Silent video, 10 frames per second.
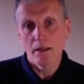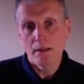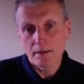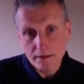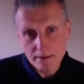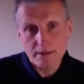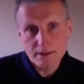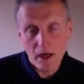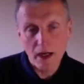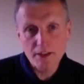This
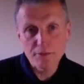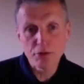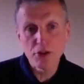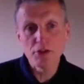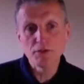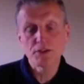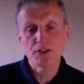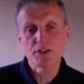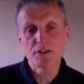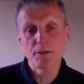kind of
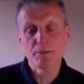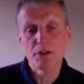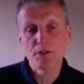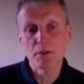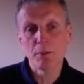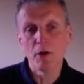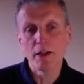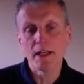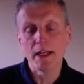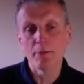proves the
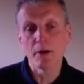point here.